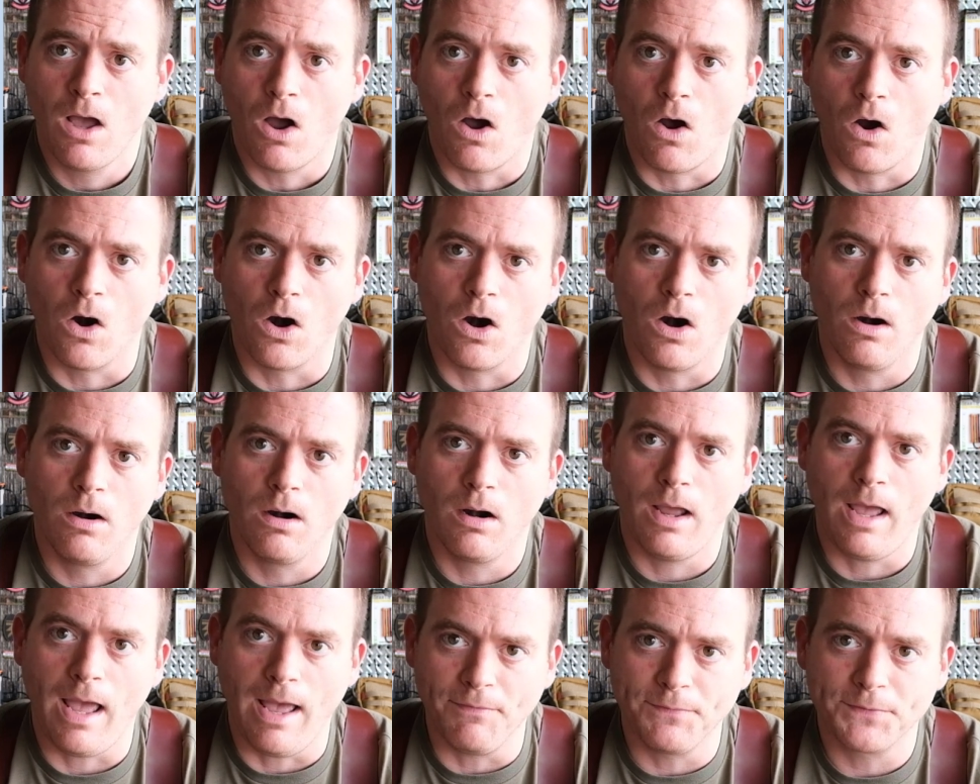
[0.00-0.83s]
are
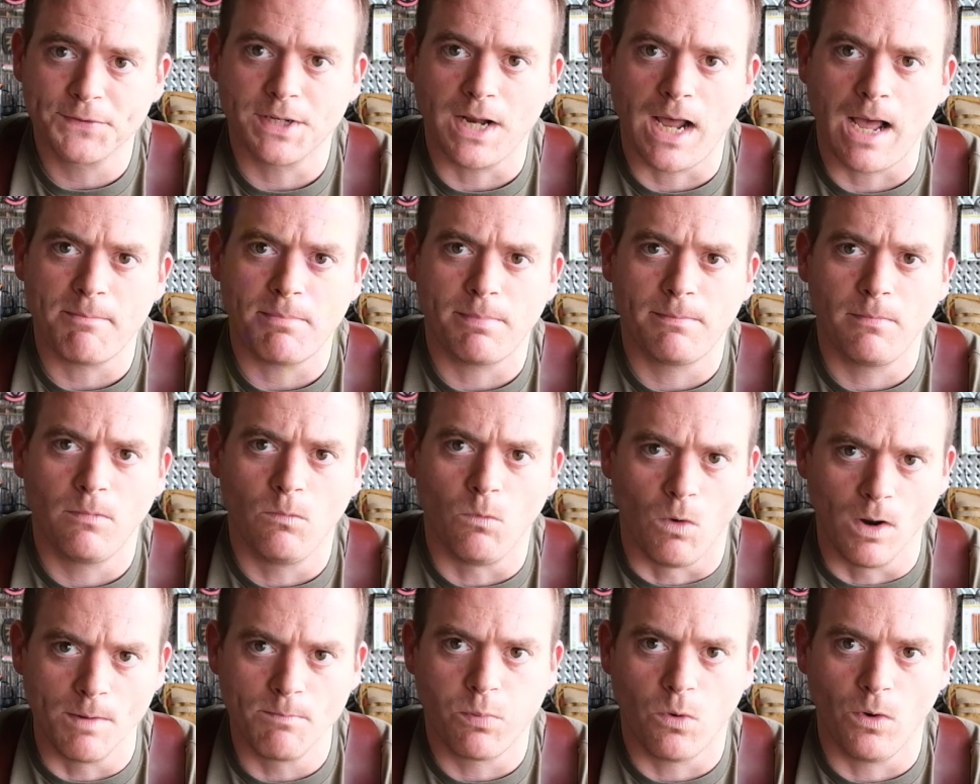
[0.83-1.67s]
f-stop
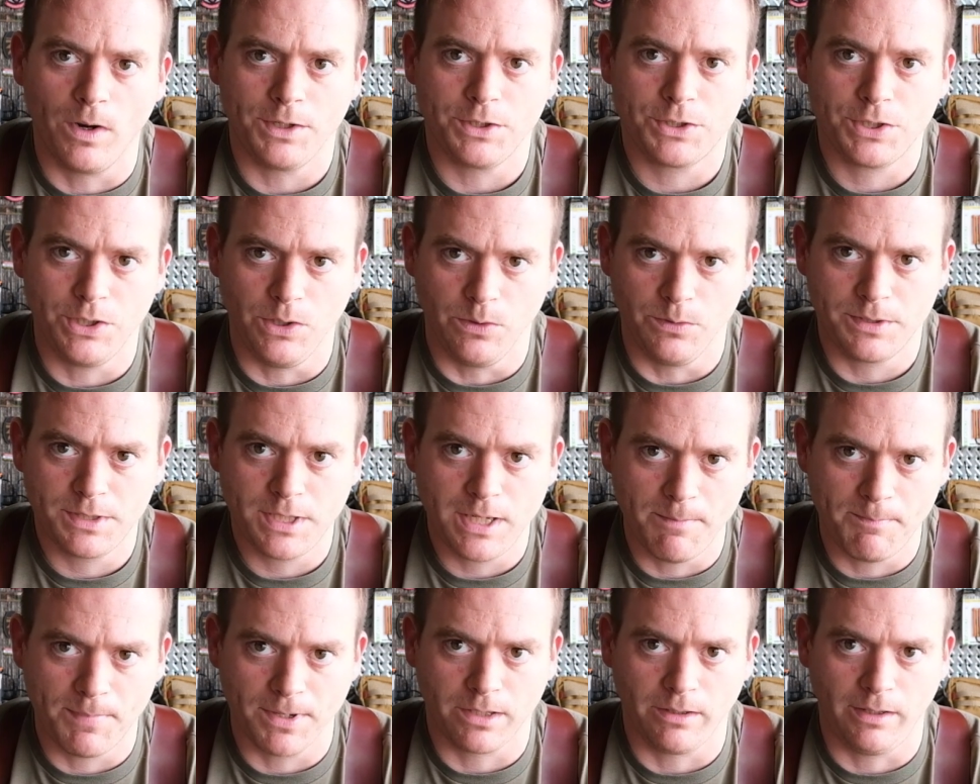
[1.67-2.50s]
1.2
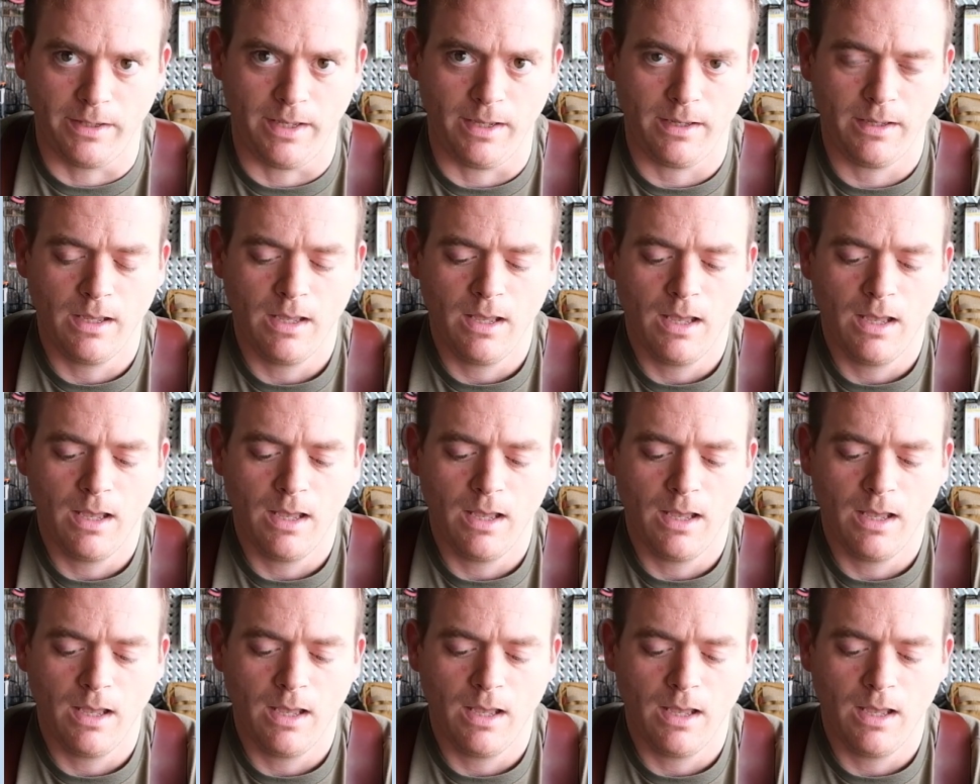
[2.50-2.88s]
typically.